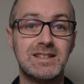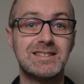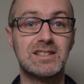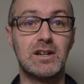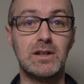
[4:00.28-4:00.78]
and
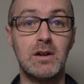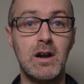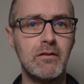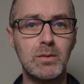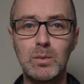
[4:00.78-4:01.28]
design
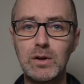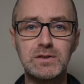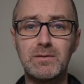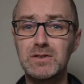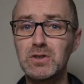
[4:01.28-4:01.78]
from the worlds
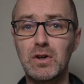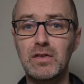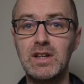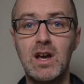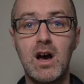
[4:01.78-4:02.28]
of
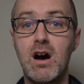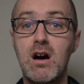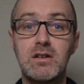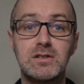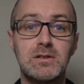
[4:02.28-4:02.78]
photography,
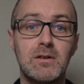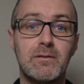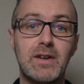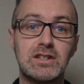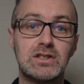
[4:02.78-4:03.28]
art,
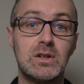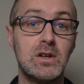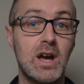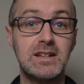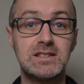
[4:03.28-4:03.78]
fashion
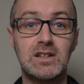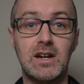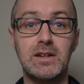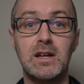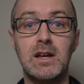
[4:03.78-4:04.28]
and design